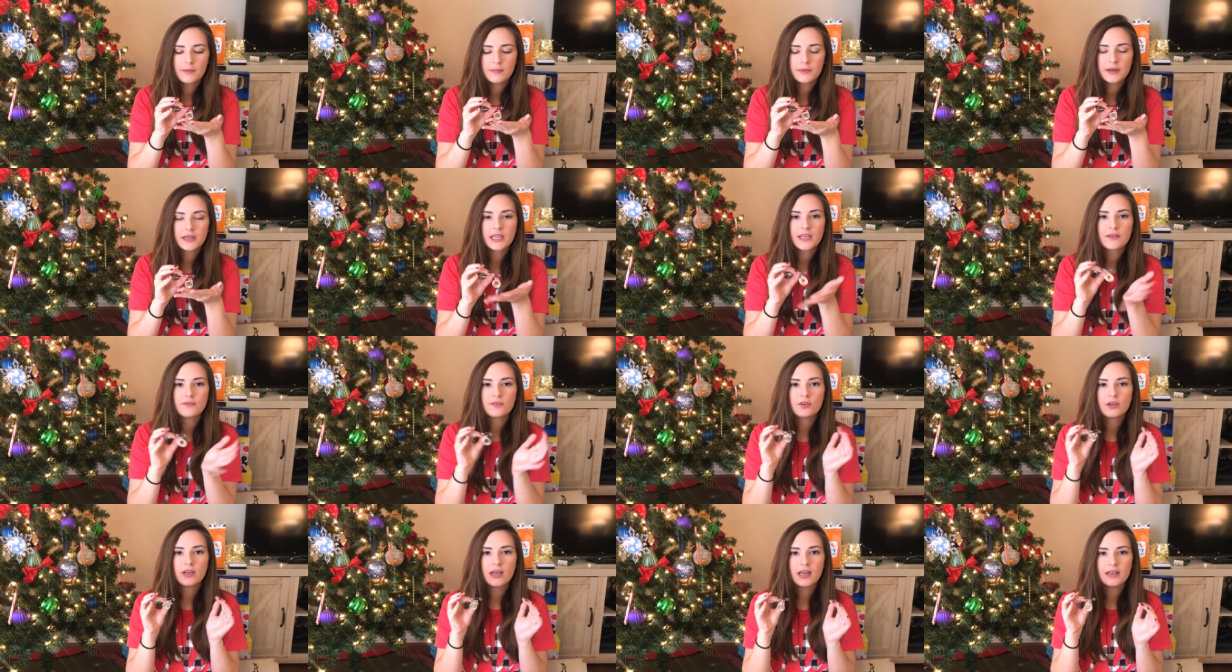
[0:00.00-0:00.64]
I'm gonna
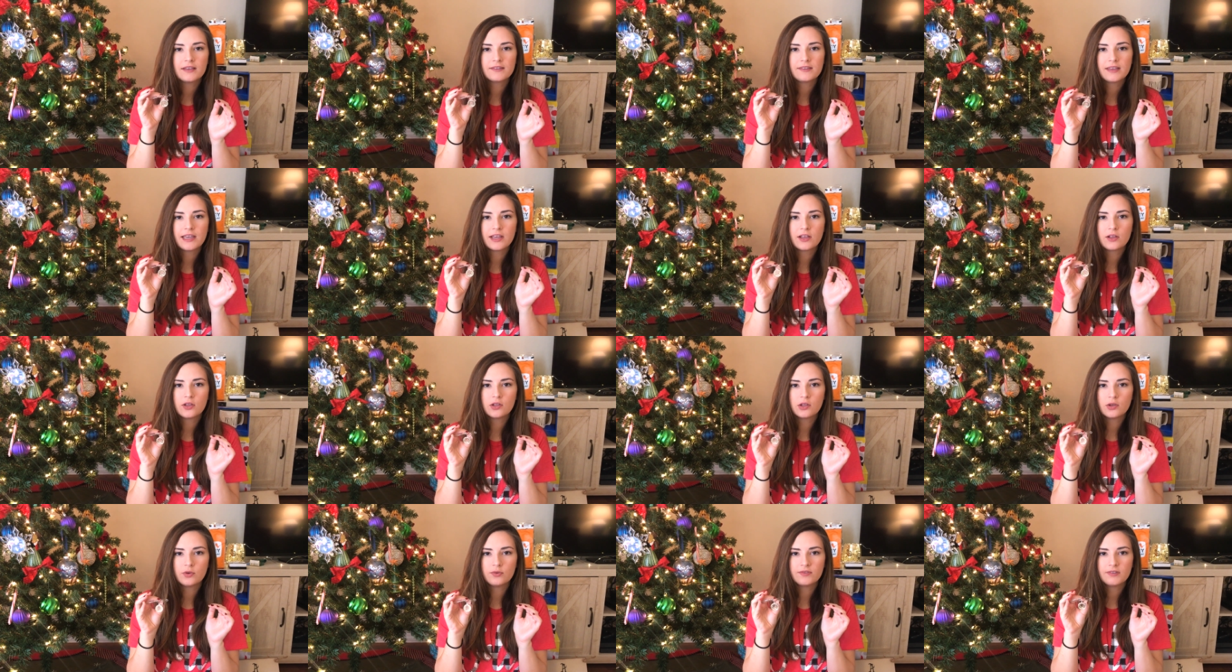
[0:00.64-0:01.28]
give you guys a
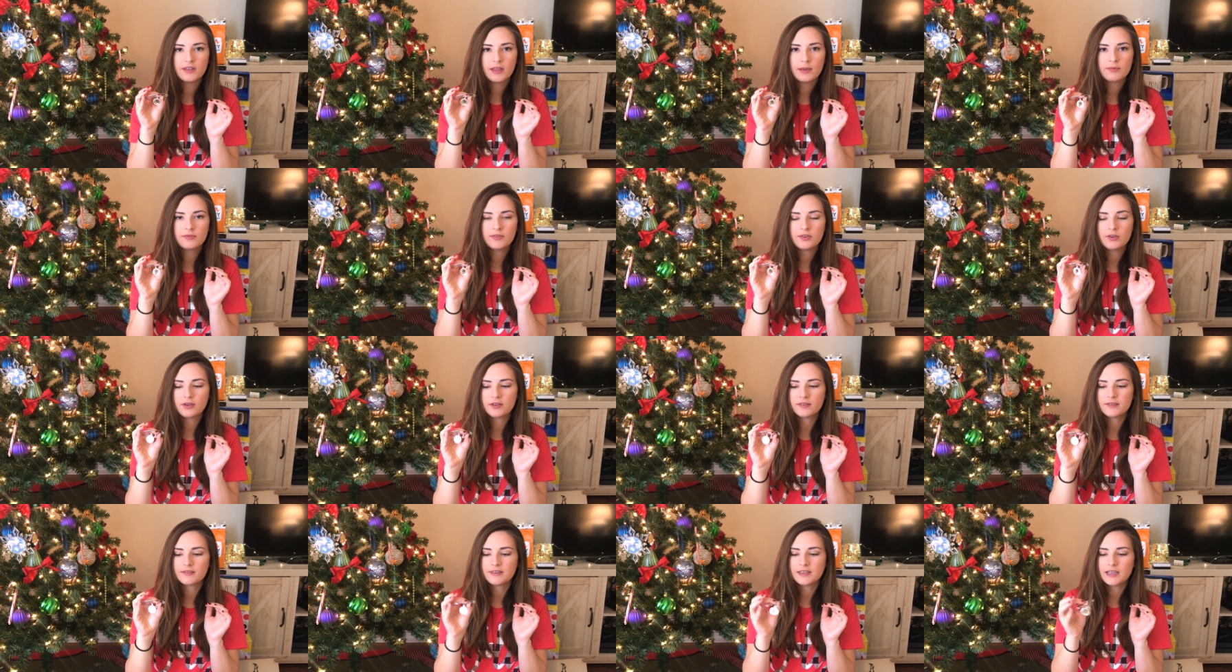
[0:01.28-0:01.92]
close-up so
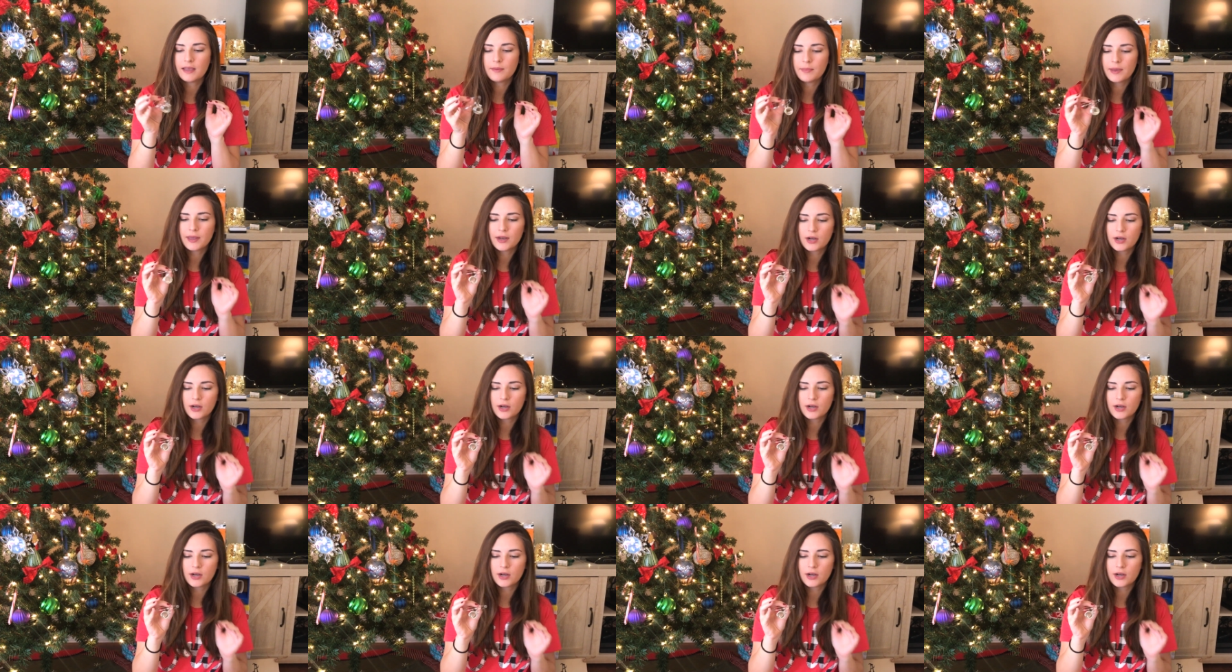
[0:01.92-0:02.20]
you can see it